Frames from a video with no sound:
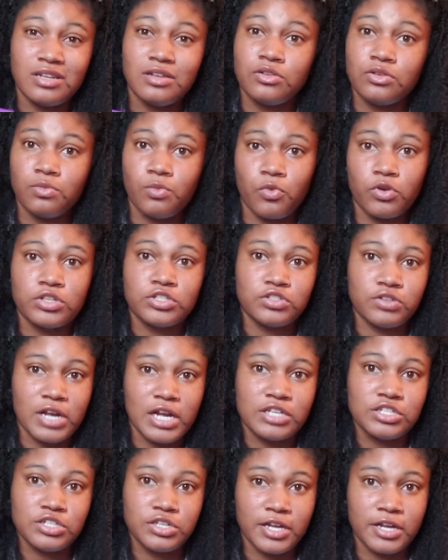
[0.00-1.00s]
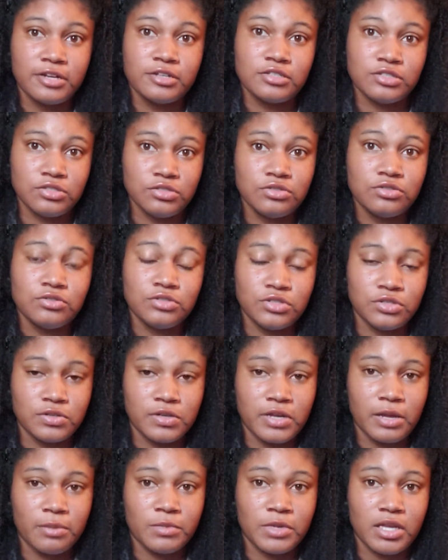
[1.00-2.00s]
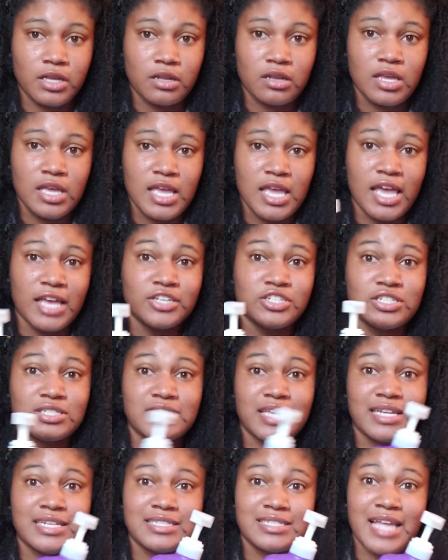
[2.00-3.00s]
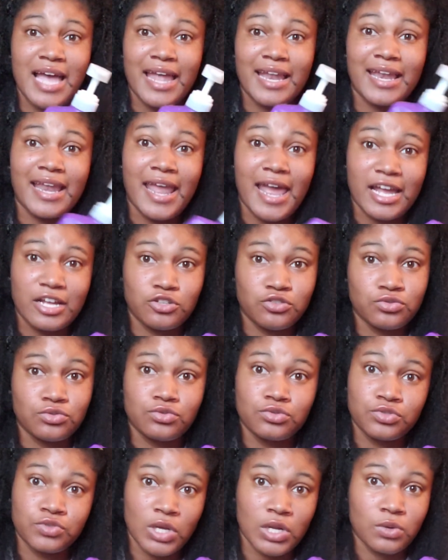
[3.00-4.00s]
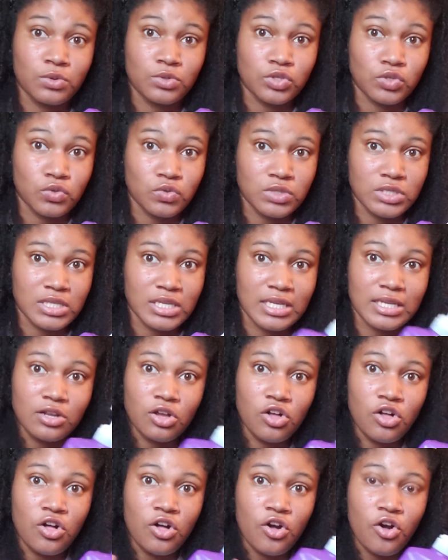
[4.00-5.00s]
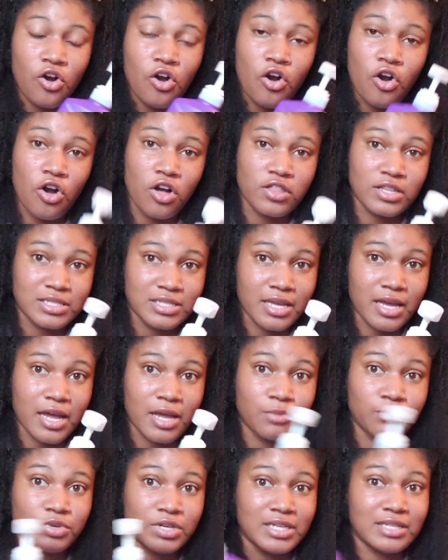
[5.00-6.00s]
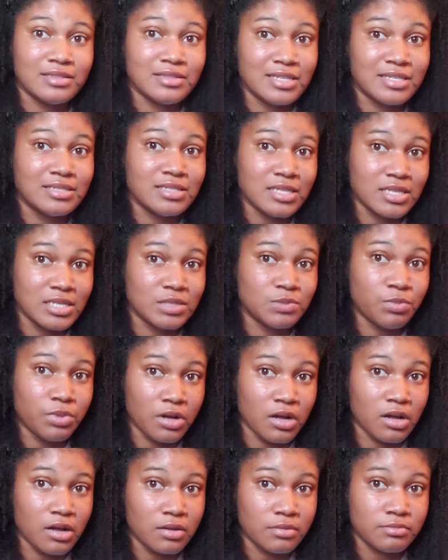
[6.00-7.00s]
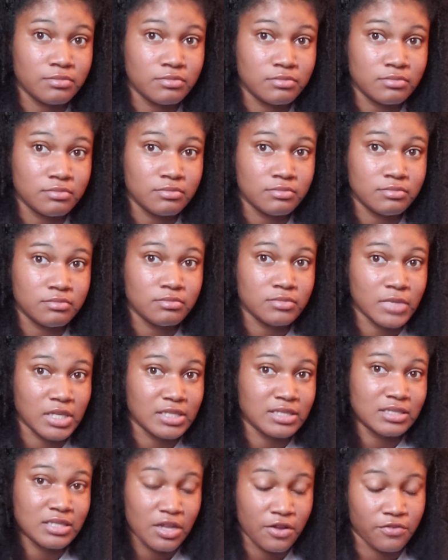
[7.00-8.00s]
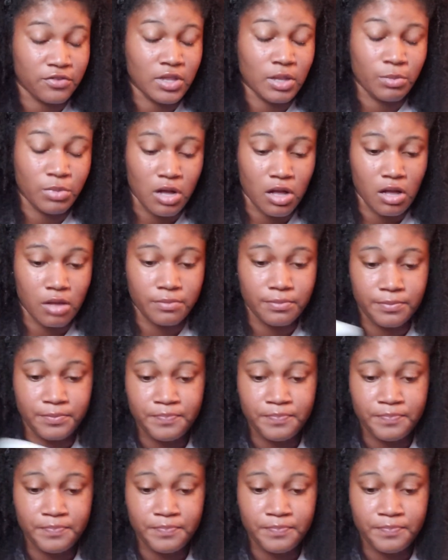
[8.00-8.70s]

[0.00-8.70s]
it'll moisturize your hair too, you know what I mean? It's just that it's not natural, so I don't use it all the time, but this is bomb. It's definitely bomb.